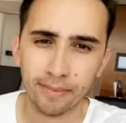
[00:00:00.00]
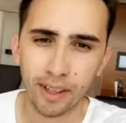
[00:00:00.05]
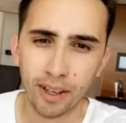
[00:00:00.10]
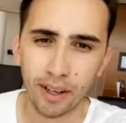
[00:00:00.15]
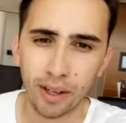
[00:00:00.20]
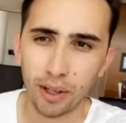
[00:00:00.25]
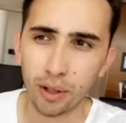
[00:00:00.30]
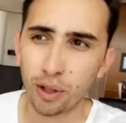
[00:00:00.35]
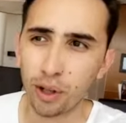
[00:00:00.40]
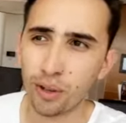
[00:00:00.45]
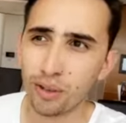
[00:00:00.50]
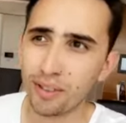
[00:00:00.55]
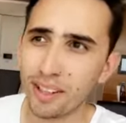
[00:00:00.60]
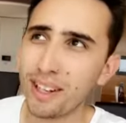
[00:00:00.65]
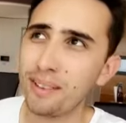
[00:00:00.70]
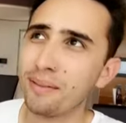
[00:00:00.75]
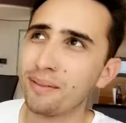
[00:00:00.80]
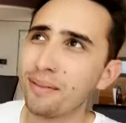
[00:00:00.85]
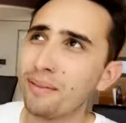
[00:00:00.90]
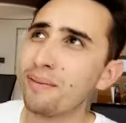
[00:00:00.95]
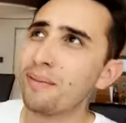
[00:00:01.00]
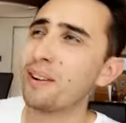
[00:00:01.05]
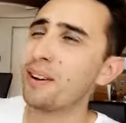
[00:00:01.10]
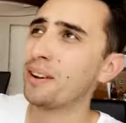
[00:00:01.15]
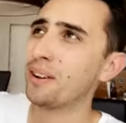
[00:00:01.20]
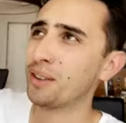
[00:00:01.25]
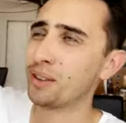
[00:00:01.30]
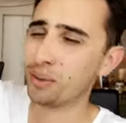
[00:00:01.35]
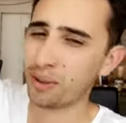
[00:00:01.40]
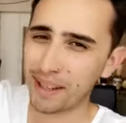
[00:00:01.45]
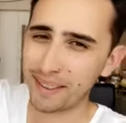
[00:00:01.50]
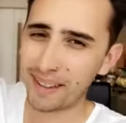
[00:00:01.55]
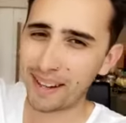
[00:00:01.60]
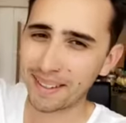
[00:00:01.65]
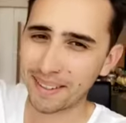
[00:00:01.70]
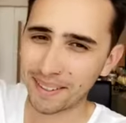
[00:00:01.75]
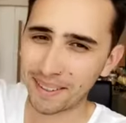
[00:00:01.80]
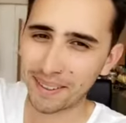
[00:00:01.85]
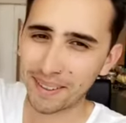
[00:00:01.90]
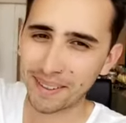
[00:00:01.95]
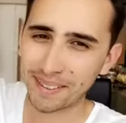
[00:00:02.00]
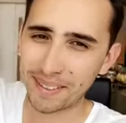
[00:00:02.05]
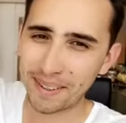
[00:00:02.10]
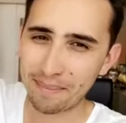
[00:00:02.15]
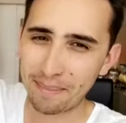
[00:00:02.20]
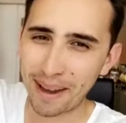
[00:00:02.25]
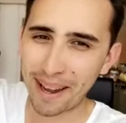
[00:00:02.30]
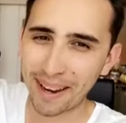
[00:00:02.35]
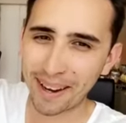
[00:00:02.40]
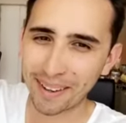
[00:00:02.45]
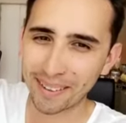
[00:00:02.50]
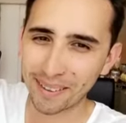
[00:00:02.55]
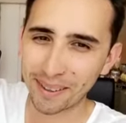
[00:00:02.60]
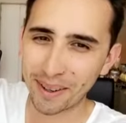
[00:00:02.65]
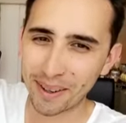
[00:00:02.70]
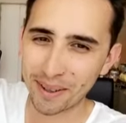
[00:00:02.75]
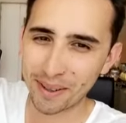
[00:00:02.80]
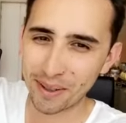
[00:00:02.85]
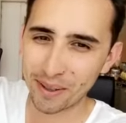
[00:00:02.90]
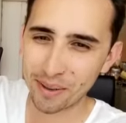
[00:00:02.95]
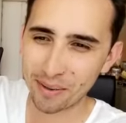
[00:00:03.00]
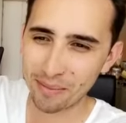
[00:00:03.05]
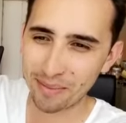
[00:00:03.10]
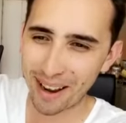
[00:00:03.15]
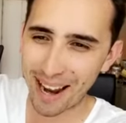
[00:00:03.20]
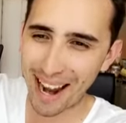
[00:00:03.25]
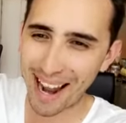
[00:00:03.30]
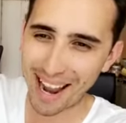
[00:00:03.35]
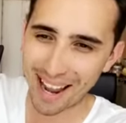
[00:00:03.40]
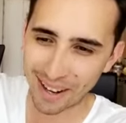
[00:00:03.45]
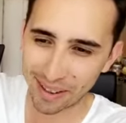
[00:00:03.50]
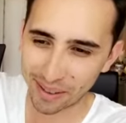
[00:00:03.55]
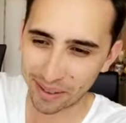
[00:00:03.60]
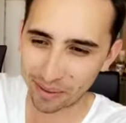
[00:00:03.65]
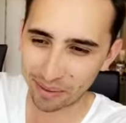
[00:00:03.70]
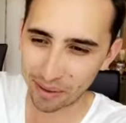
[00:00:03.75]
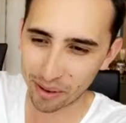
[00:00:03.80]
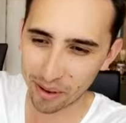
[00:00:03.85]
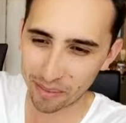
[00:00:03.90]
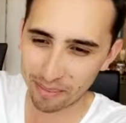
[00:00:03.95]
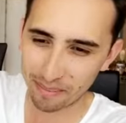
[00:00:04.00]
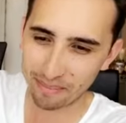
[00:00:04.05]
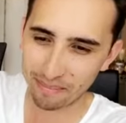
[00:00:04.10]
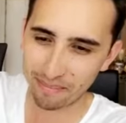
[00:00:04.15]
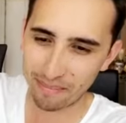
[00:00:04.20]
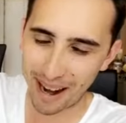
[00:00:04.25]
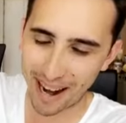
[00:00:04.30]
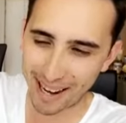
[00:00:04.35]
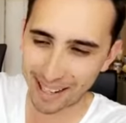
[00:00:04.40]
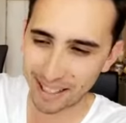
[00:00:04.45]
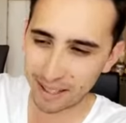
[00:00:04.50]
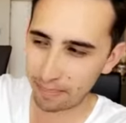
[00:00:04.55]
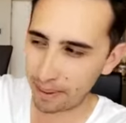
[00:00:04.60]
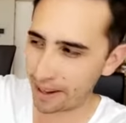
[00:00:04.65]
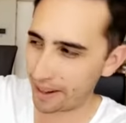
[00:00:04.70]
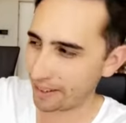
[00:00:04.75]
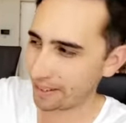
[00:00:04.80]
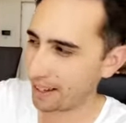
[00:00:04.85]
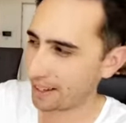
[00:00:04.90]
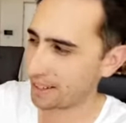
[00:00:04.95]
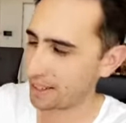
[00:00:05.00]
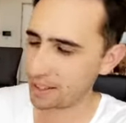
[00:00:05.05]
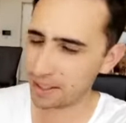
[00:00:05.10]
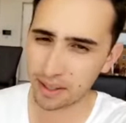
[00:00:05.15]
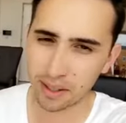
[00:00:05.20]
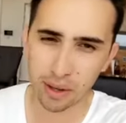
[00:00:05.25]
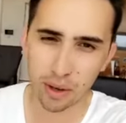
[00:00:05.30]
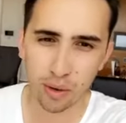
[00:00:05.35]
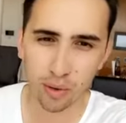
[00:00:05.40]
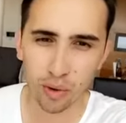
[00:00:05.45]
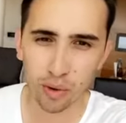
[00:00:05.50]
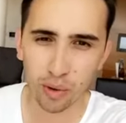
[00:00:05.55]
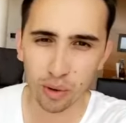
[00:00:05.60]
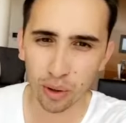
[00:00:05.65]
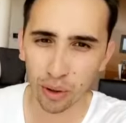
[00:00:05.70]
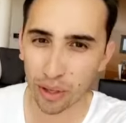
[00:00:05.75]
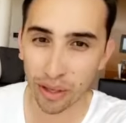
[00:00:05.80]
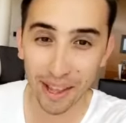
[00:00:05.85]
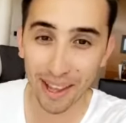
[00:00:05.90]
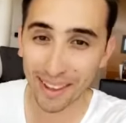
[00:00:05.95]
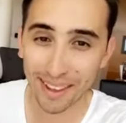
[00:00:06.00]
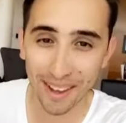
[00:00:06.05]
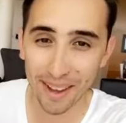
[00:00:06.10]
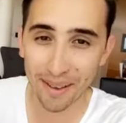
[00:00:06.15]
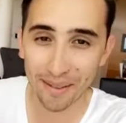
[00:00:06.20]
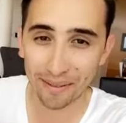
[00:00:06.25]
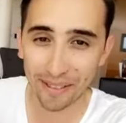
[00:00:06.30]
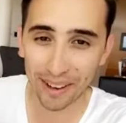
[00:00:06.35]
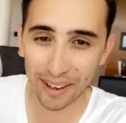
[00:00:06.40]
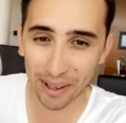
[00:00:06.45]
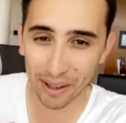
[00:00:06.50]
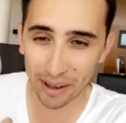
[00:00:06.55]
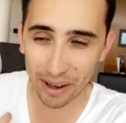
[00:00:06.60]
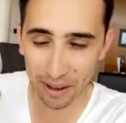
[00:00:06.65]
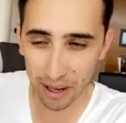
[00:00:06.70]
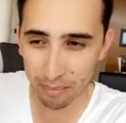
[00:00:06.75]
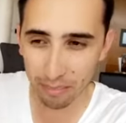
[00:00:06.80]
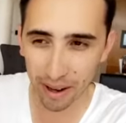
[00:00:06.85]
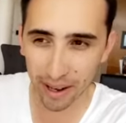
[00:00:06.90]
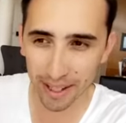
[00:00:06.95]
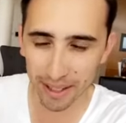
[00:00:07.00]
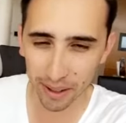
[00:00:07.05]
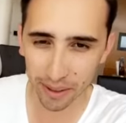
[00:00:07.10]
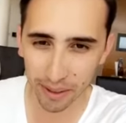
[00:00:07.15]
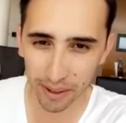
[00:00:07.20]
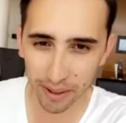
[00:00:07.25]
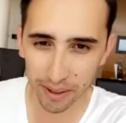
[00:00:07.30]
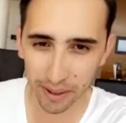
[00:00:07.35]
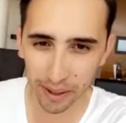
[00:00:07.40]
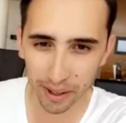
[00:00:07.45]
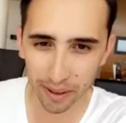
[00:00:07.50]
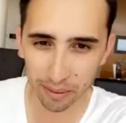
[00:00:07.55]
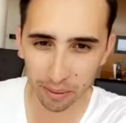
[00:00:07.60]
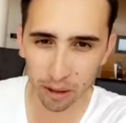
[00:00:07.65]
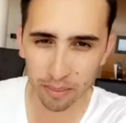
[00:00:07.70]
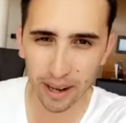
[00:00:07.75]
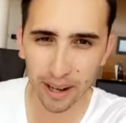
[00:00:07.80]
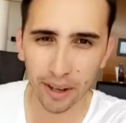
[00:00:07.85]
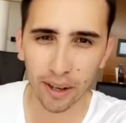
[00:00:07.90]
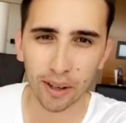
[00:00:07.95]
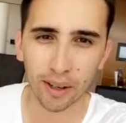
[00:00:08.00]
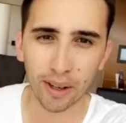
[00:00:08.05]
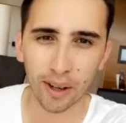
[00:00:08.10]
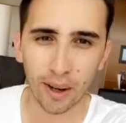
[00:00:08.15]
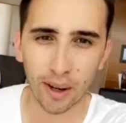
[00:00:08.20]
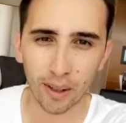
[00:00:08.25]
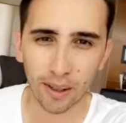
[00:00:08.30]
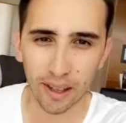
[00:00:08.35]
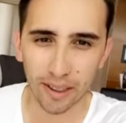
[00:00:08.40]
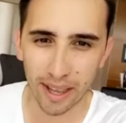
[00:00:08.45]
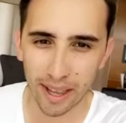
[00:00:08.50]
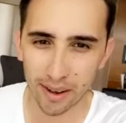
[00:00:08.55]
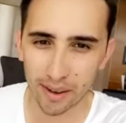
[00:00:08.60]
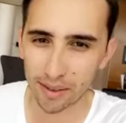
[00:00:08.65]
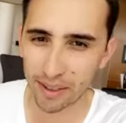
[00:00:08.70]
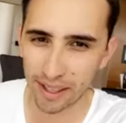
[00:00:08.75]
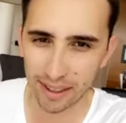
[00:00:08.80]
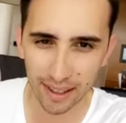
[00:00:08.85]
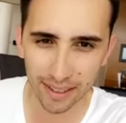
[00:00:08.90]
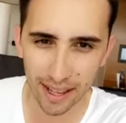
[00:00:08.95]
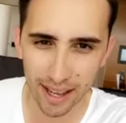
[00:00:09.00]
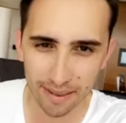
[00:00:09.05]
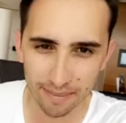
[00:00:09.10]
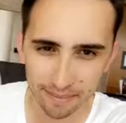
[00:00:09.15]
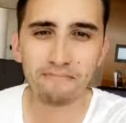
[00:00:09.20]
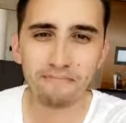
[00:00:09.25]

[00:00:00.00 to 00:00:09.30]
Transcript: You don't need $20,000 in the bank to go and do ads for ad spend. That's you not thinking, fuck, you know, your brain's not turned on. What about Coca-Cola? They don't think like that.